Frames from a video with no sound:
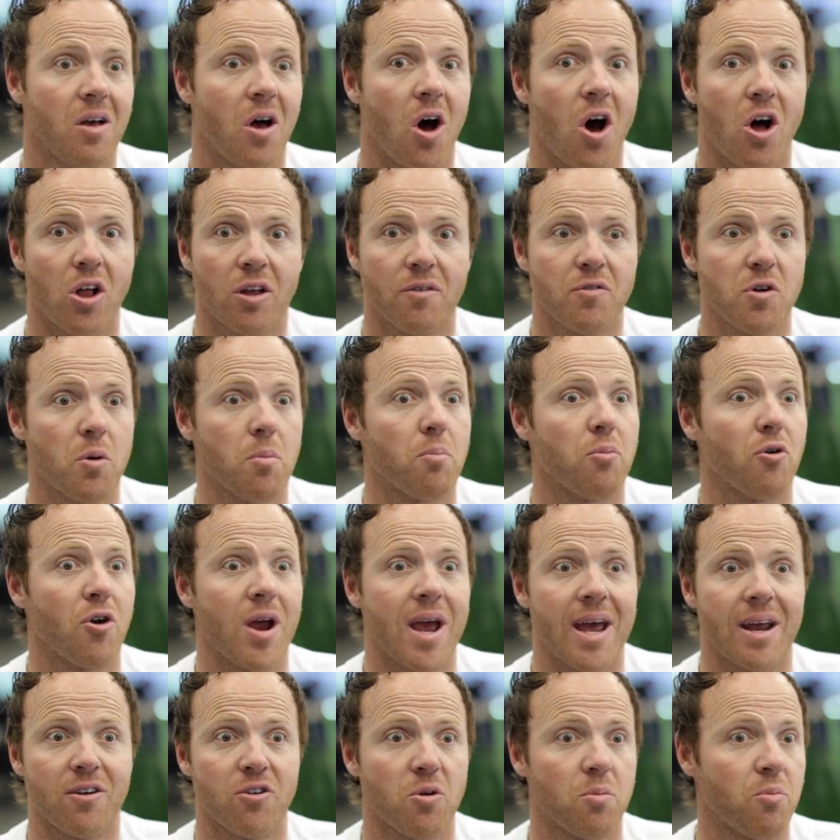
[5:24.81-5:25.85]
all of your
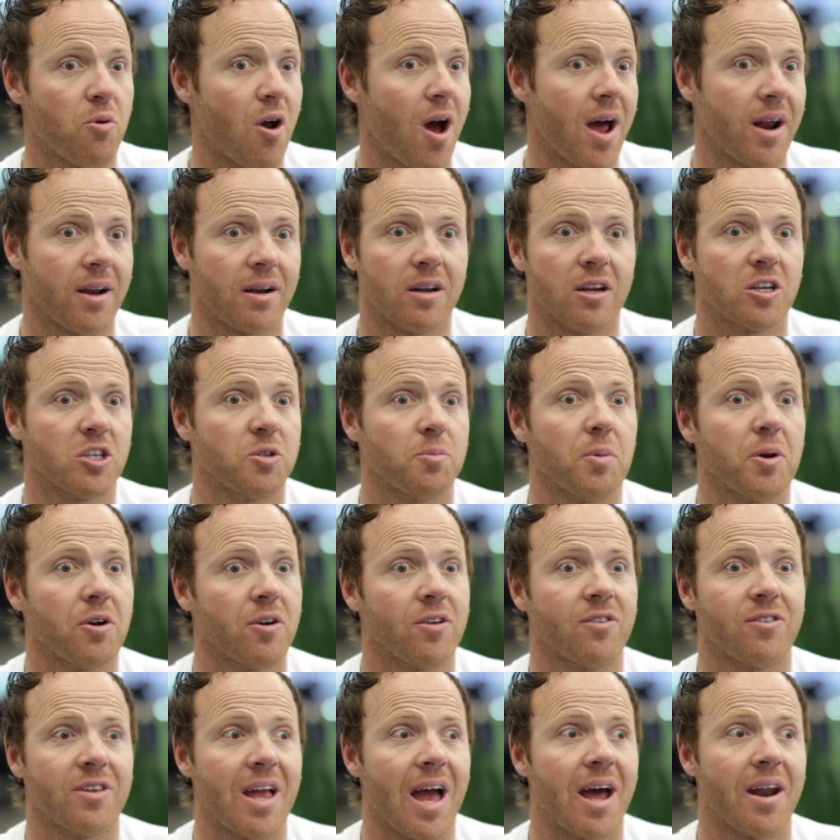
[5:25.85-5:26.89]
brand or product
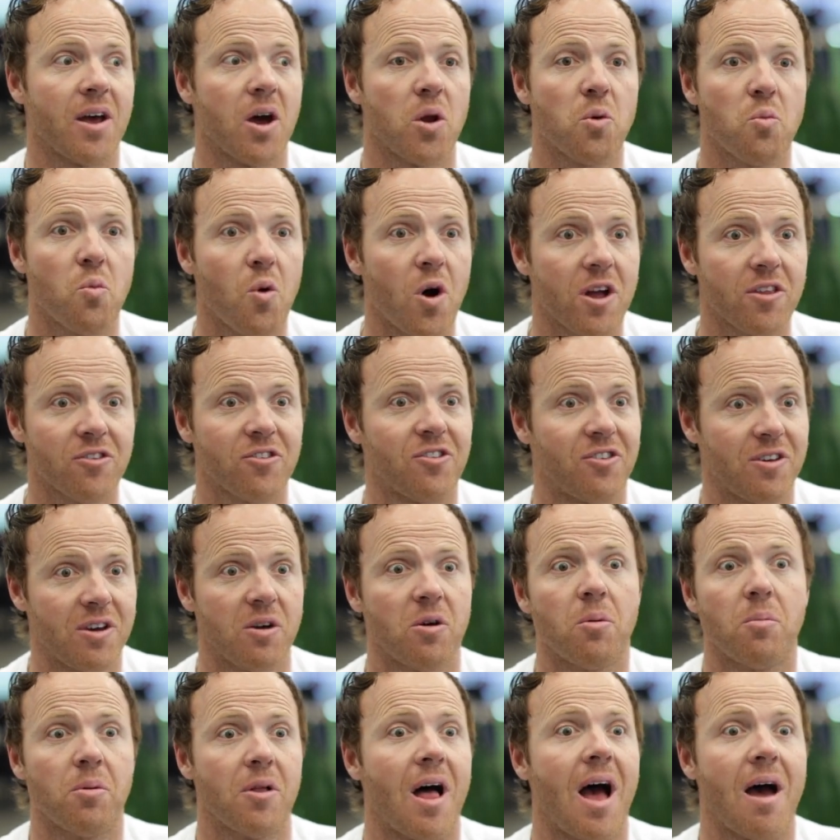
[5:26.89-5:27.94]
experience data on one
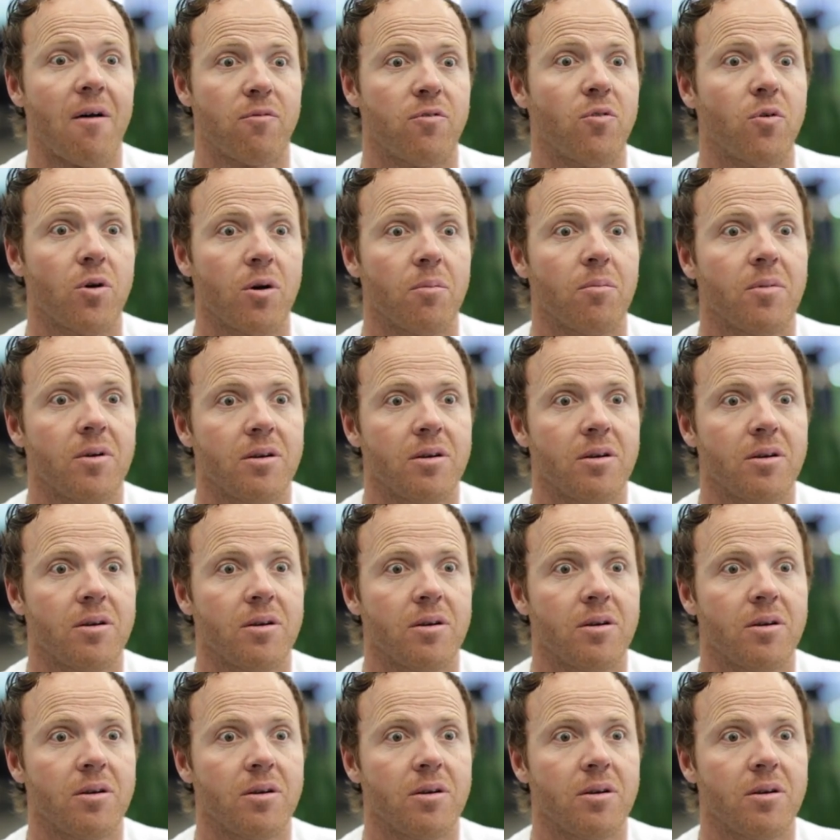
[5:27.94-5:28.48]
single platform.